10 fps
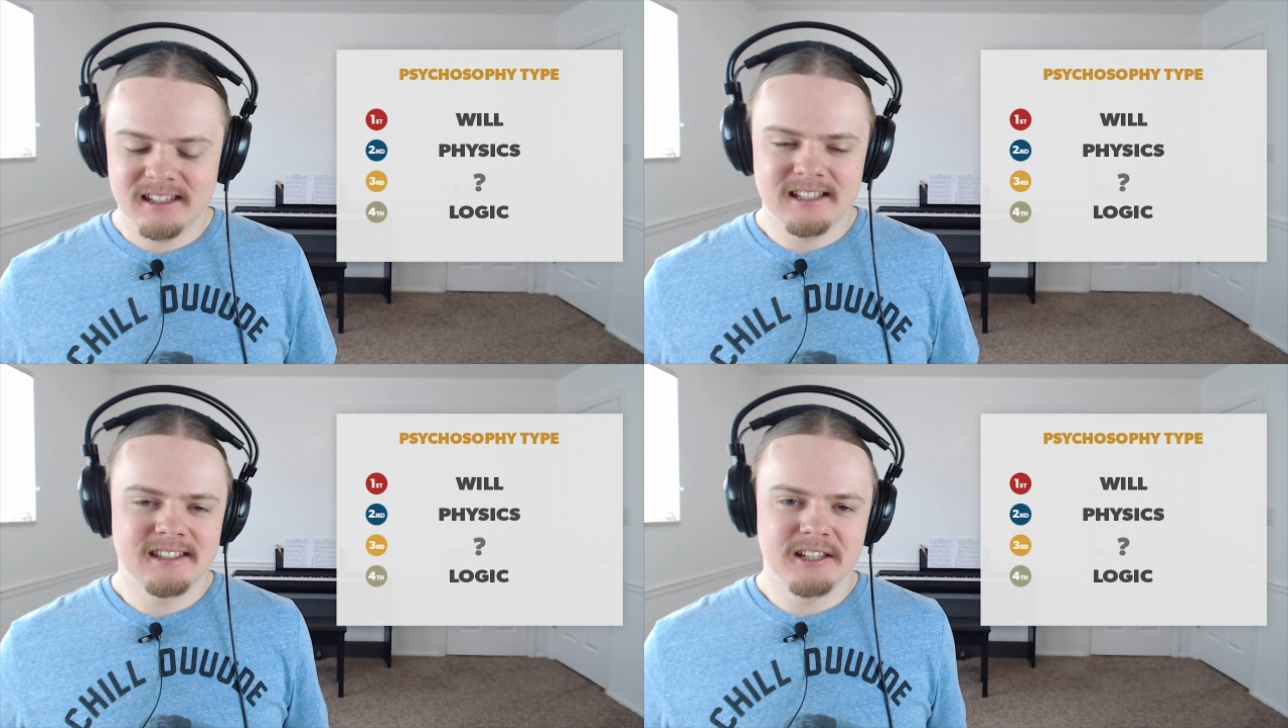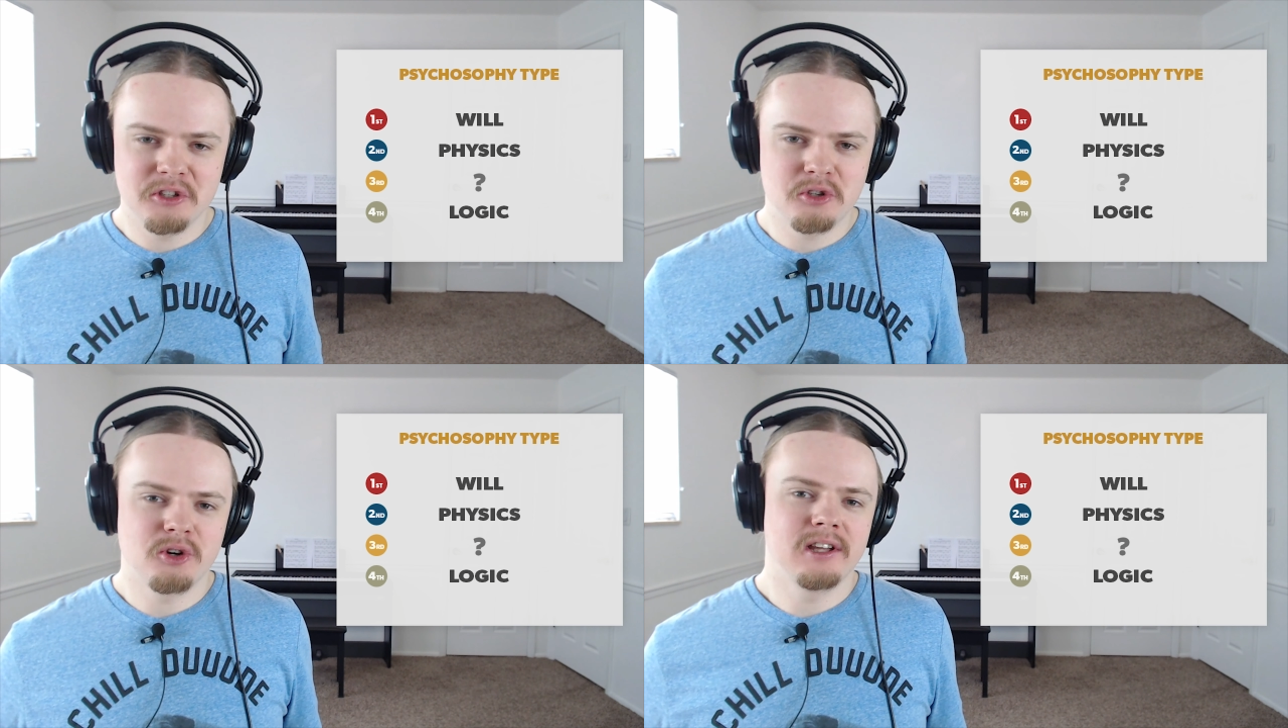he
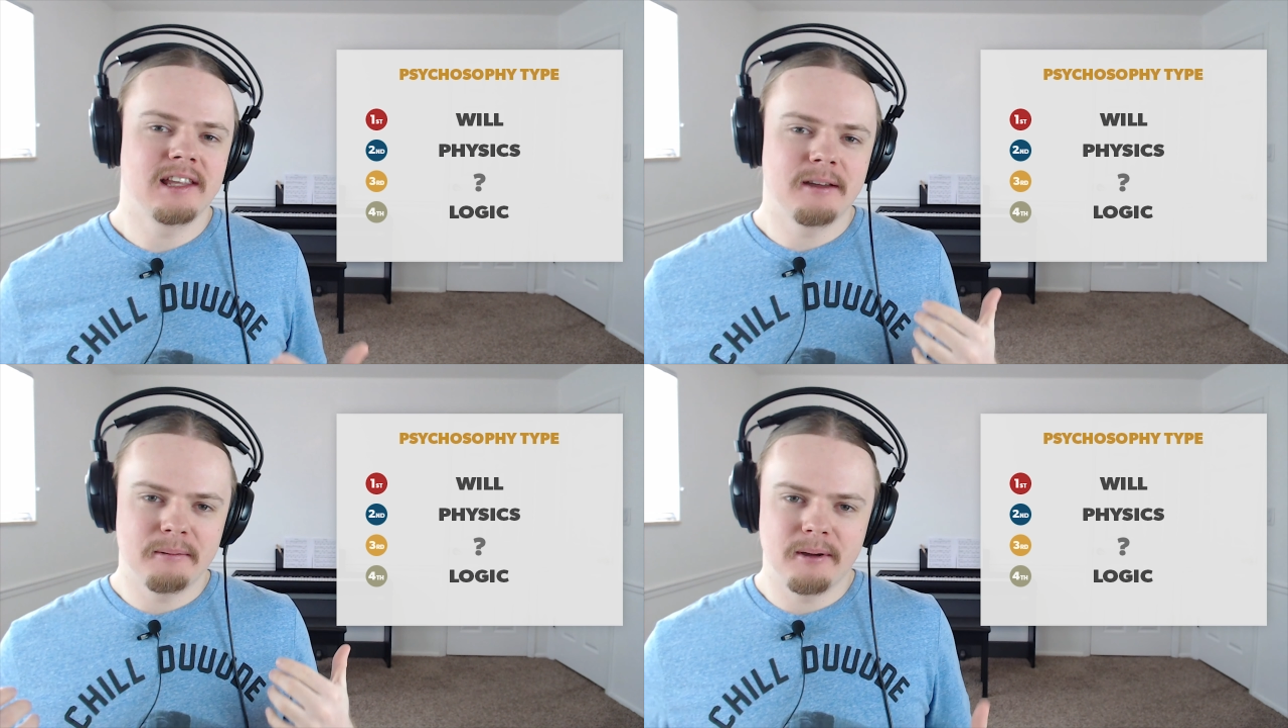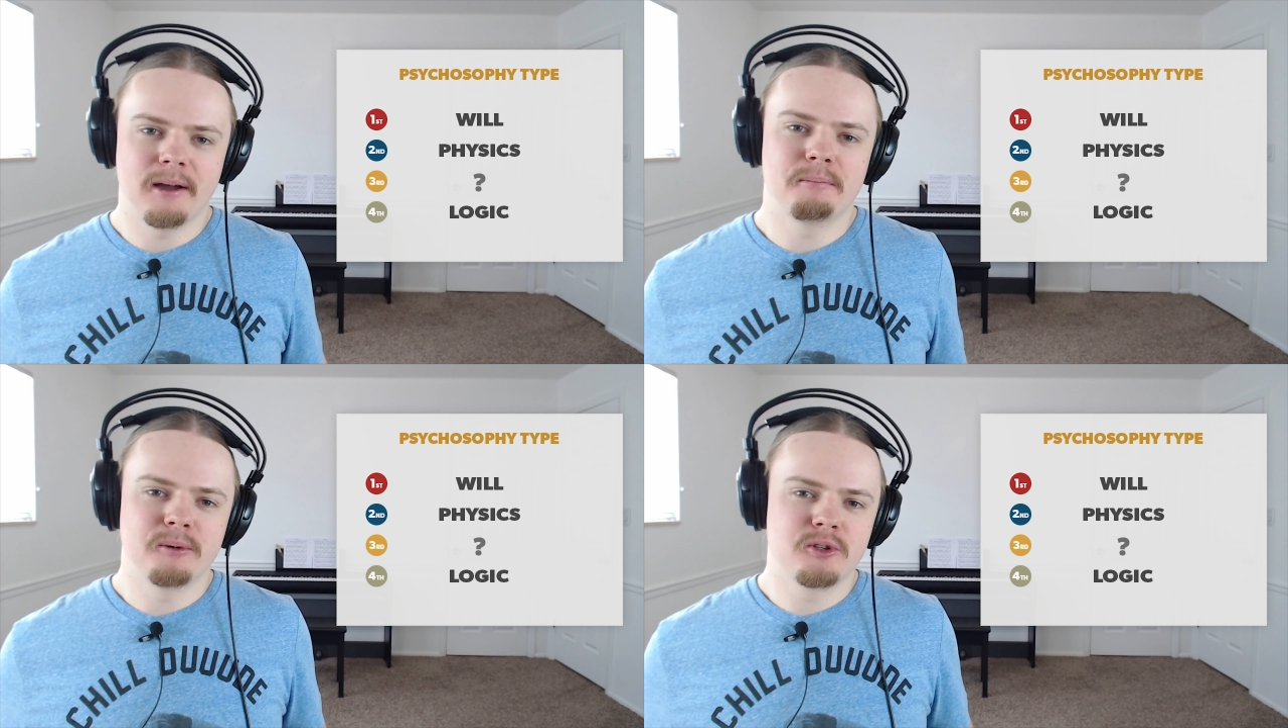didn't really
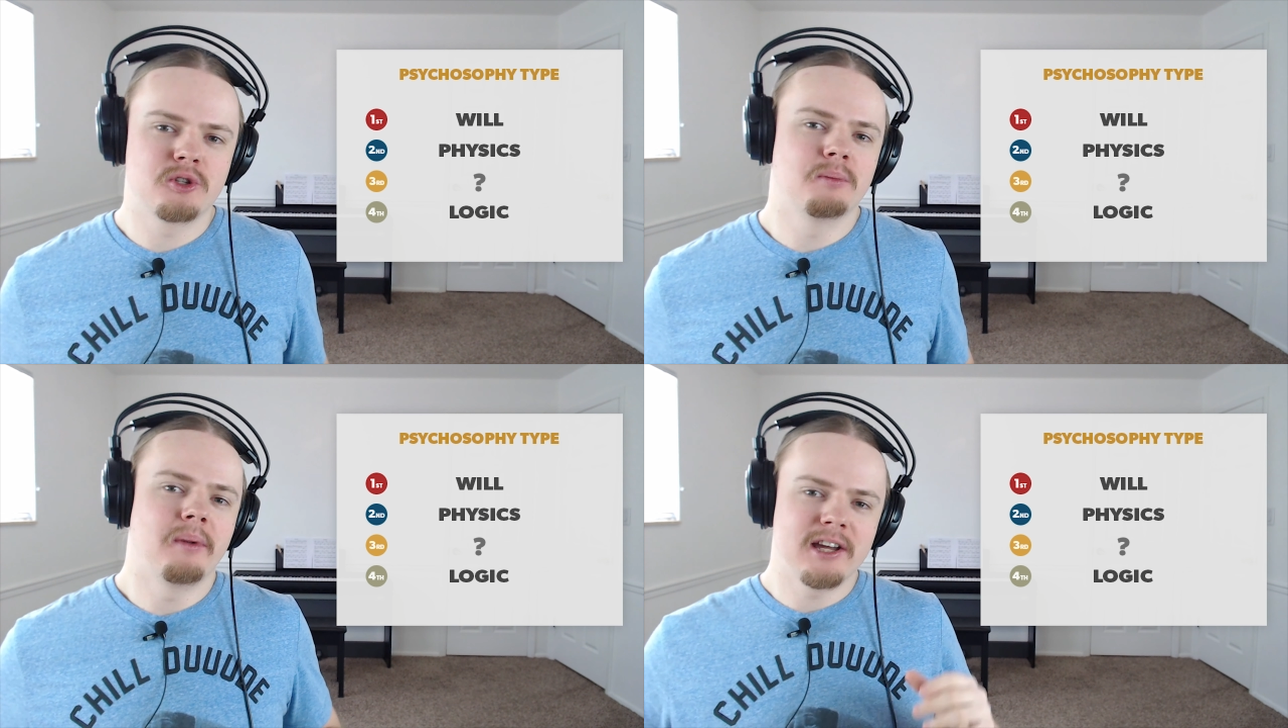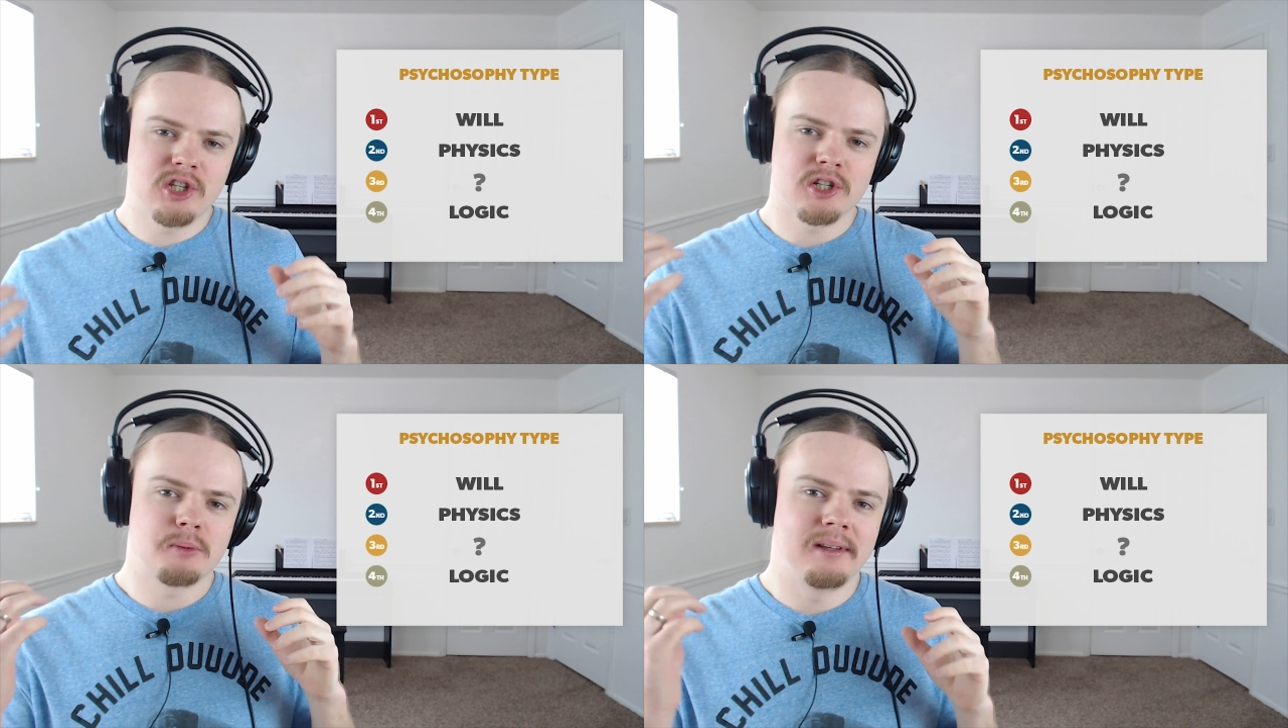uh, put
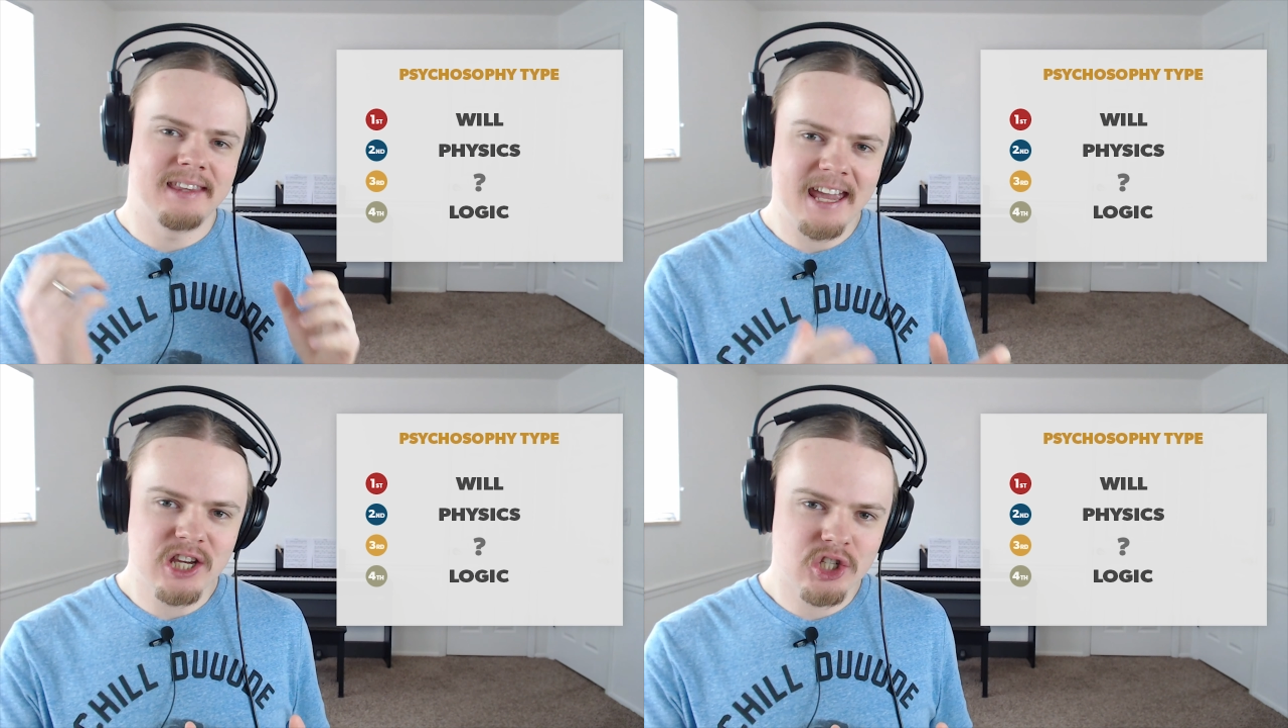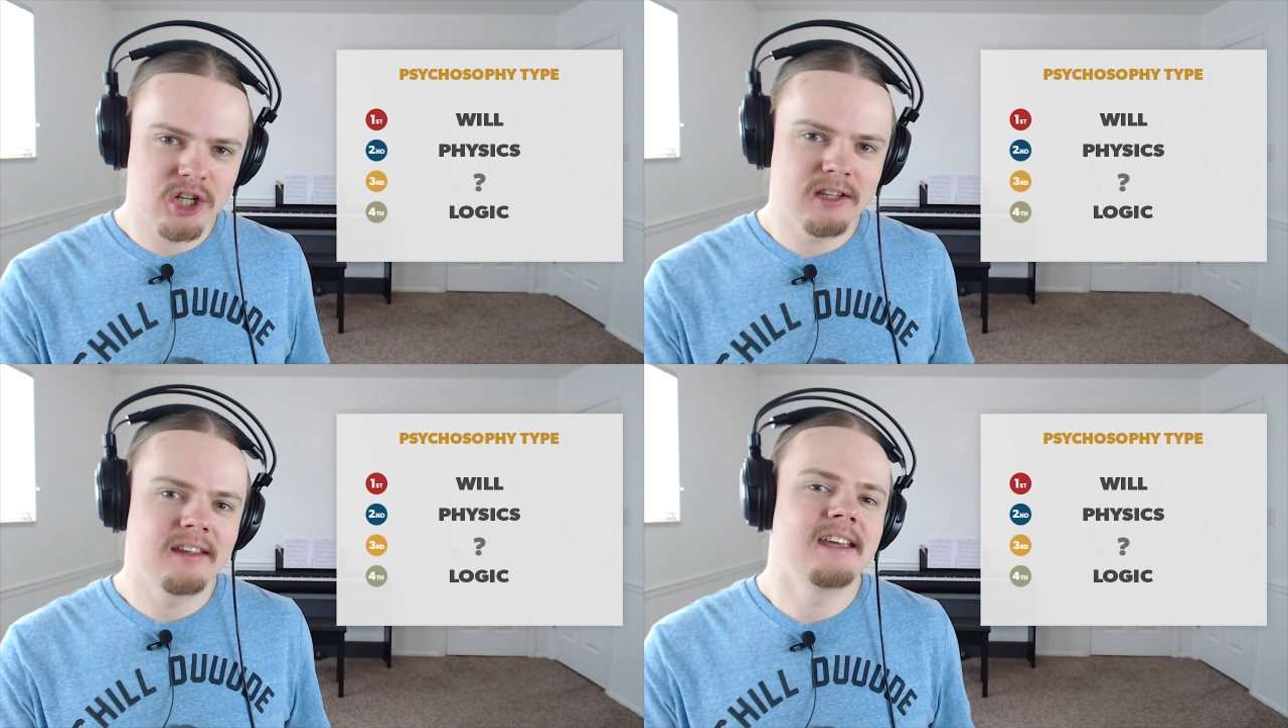much explanation